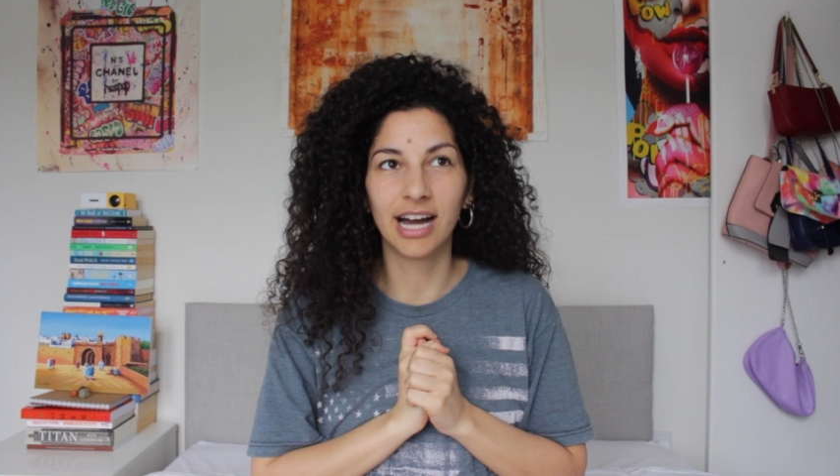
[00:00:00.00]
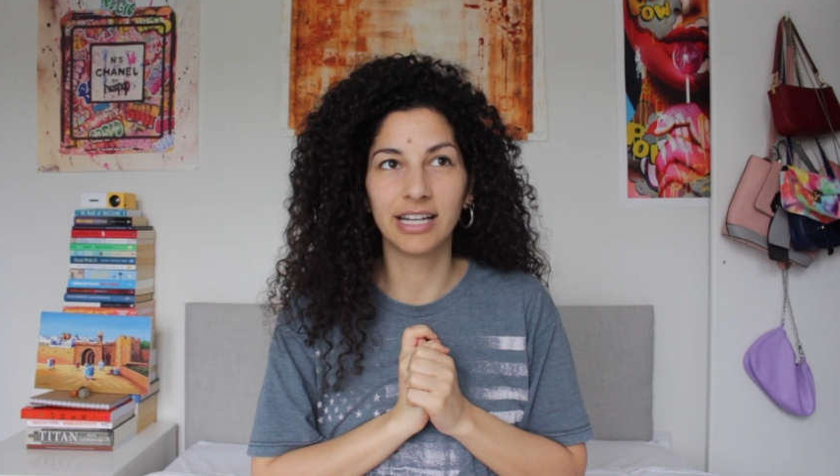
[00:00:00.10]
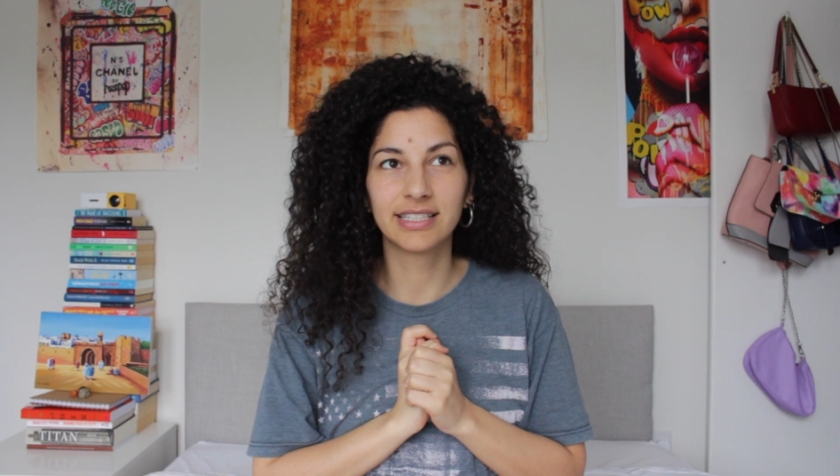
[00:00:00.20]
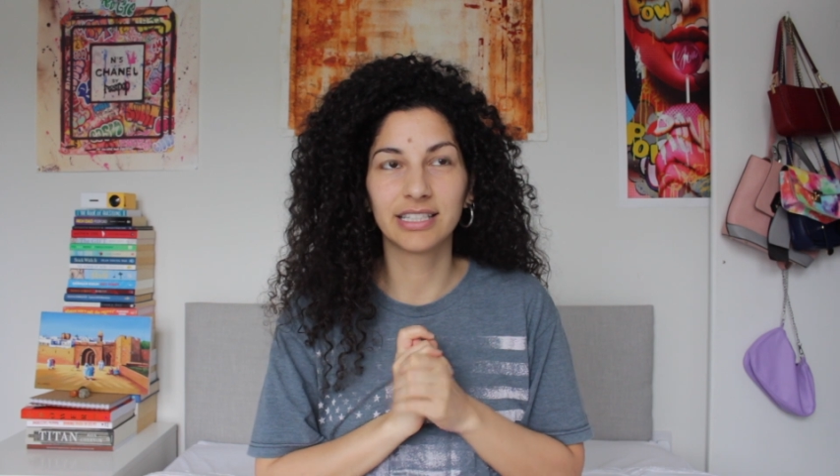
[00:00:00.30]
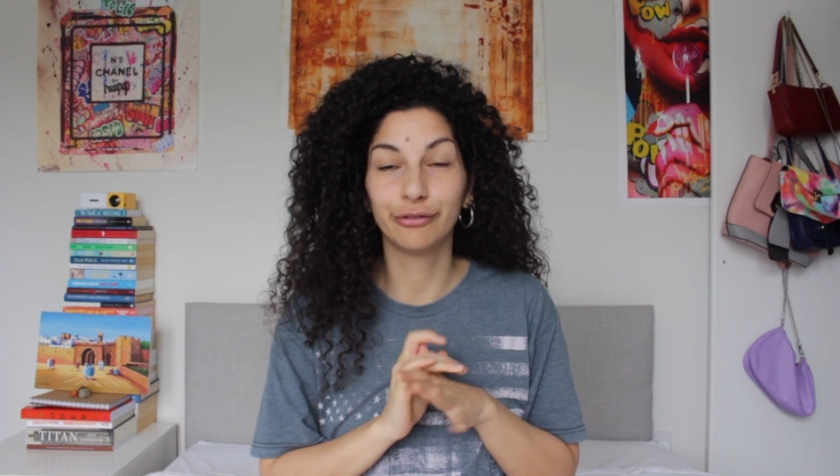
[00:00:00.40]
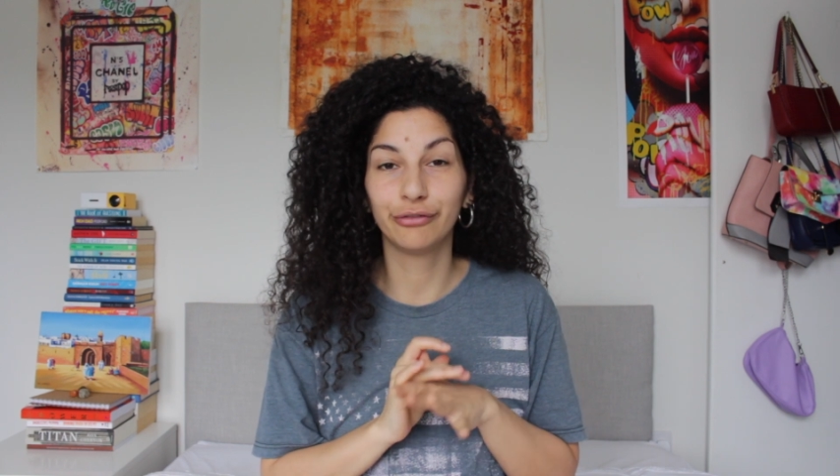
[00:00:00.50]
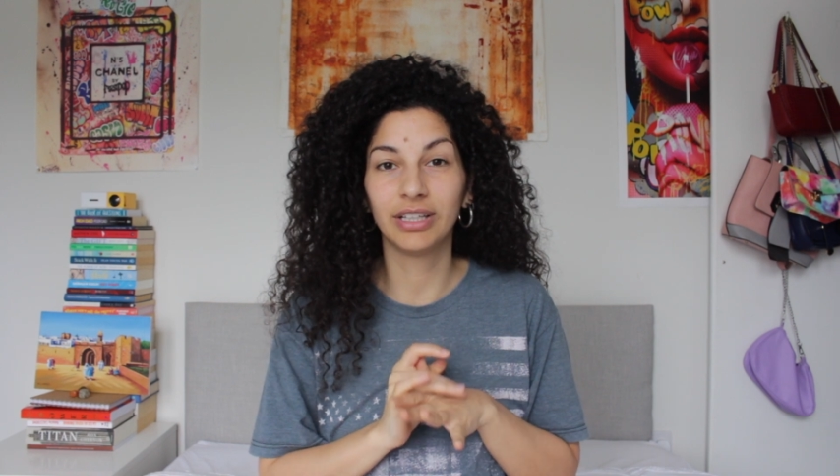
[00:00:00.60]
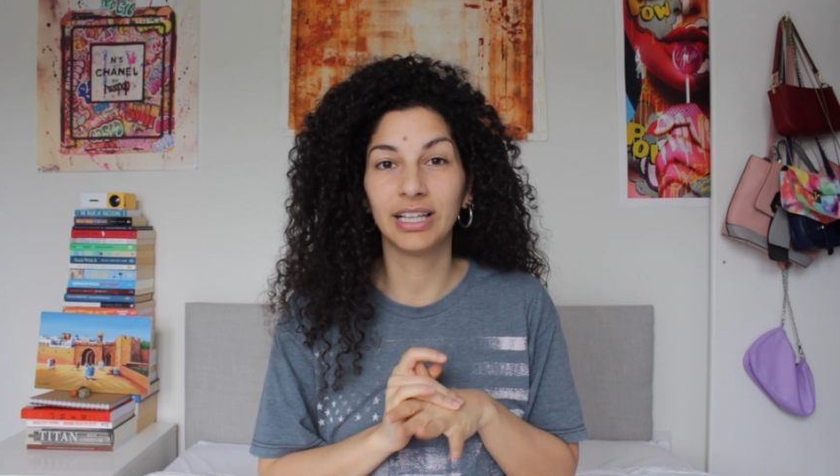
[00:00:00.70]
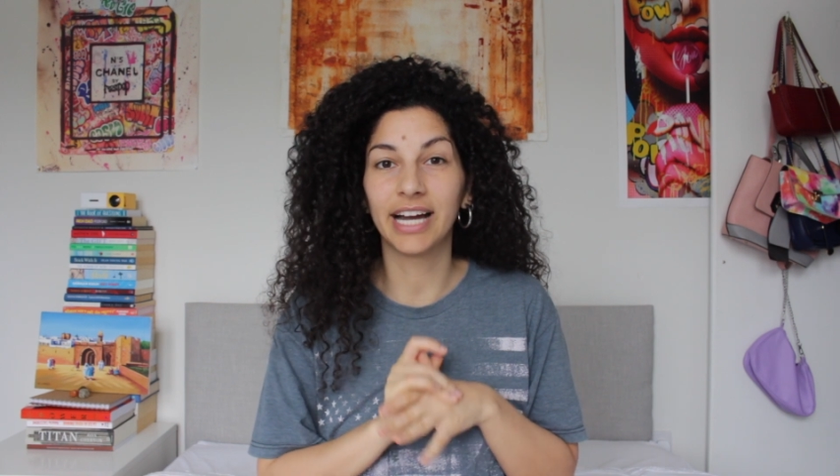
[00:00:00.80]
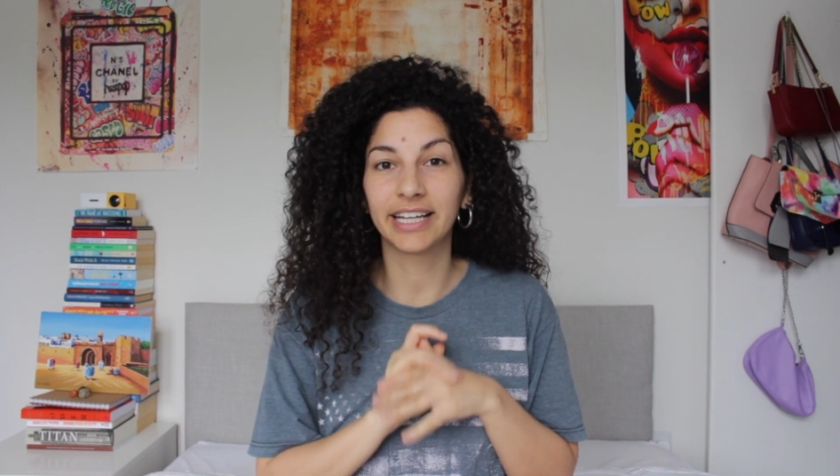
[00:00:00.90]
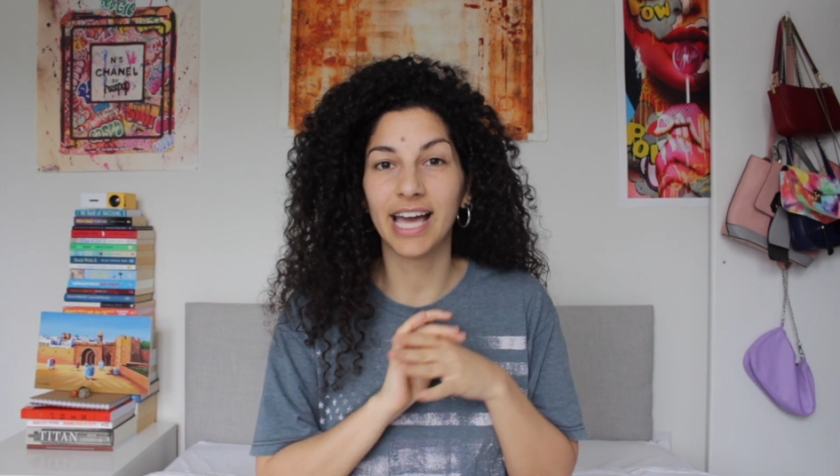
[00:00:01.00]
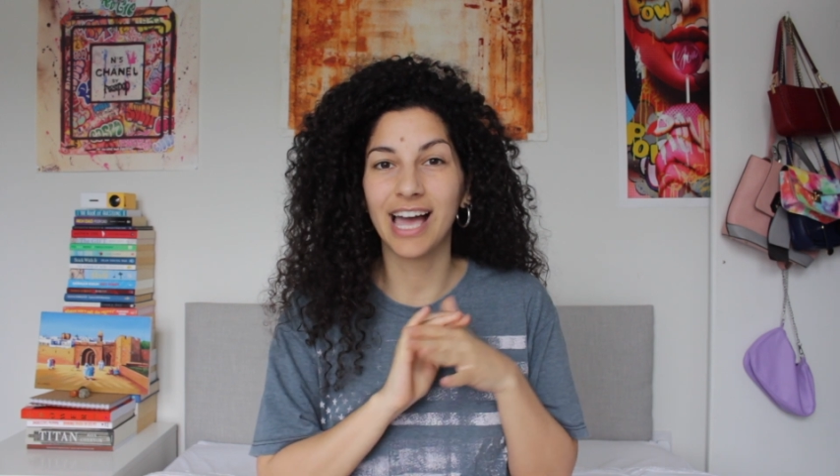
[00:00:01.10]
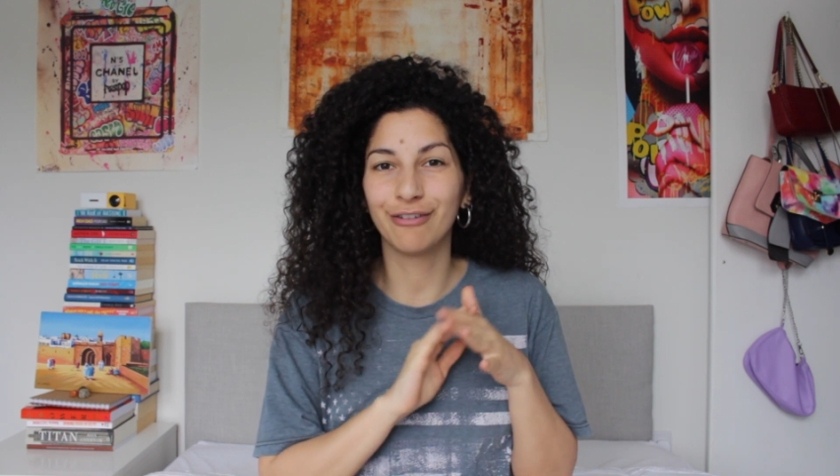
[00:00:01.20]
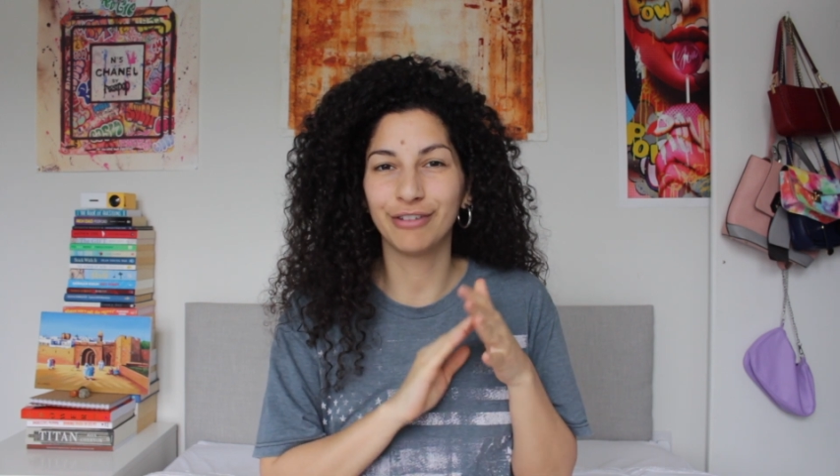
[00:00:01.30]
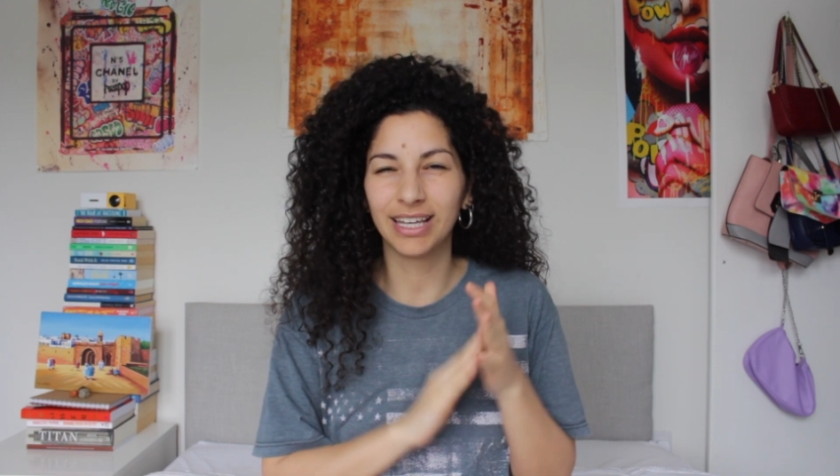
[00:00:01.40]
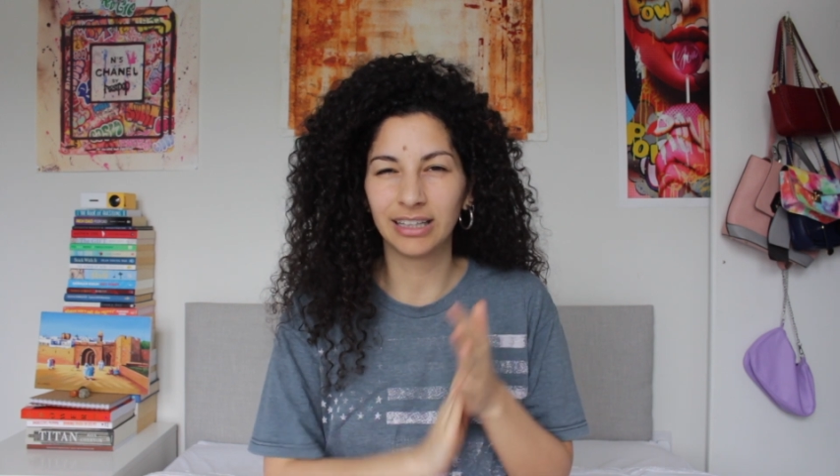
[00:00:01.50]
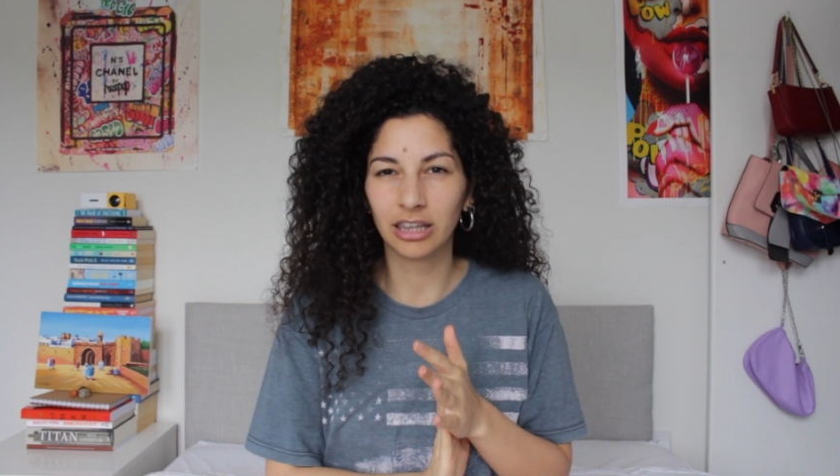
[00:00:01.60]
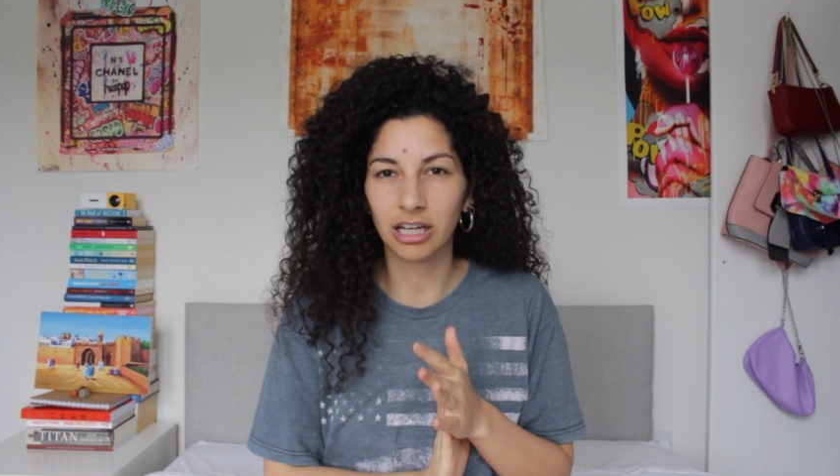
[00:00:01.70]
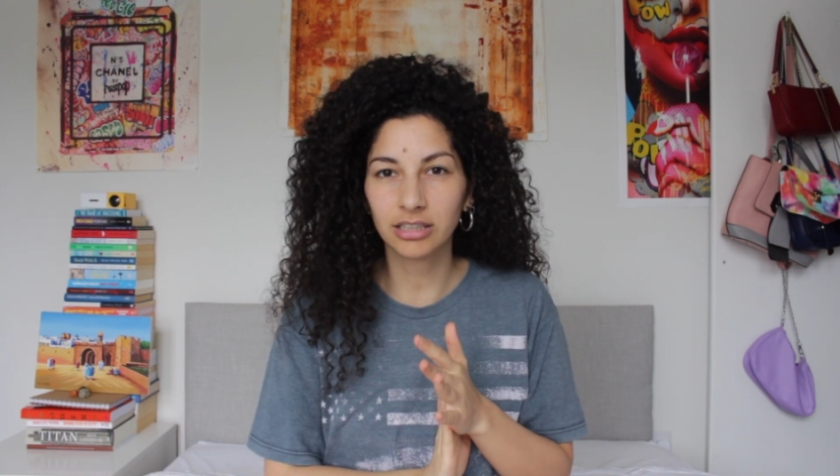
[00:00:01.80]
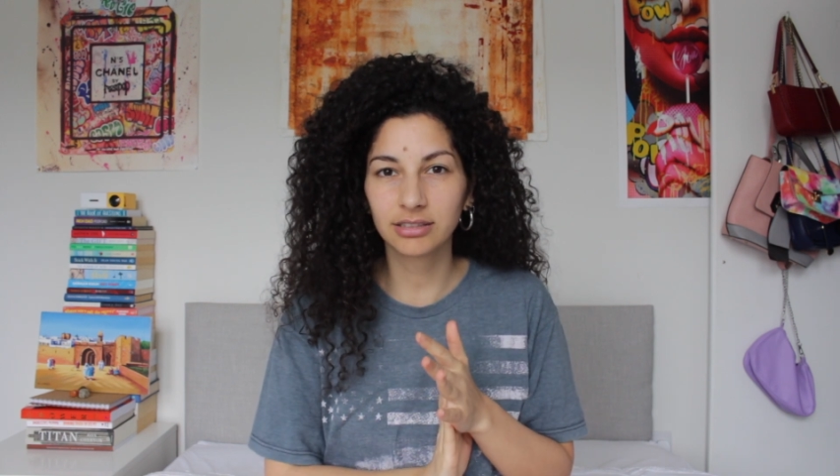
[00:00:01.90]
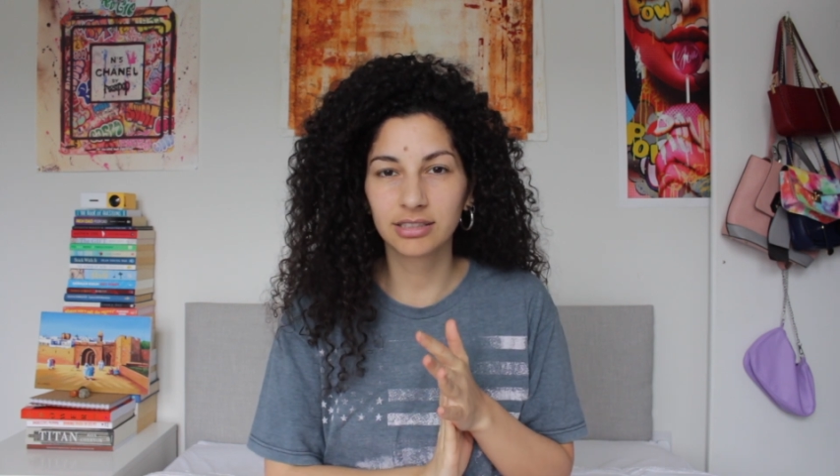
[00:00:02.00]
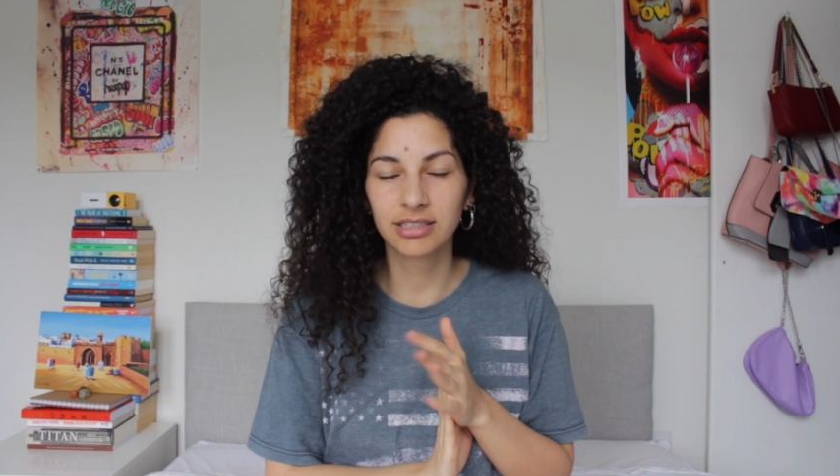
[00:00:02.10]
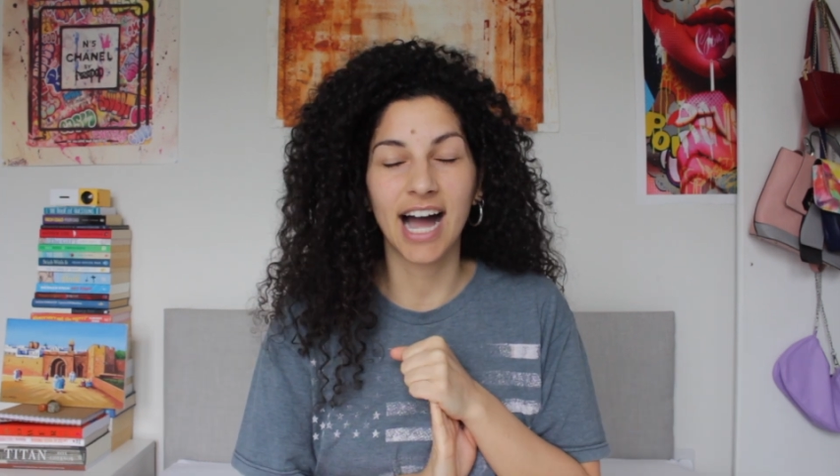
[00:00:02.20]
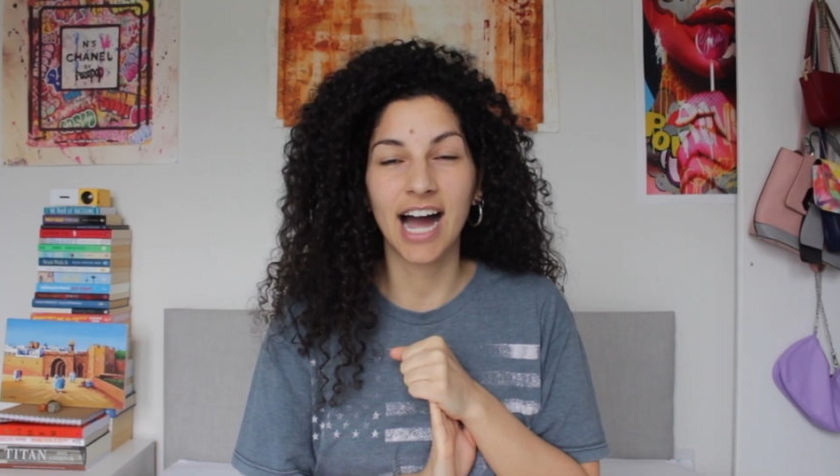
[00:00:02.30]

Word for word: I still feel like I have a lot.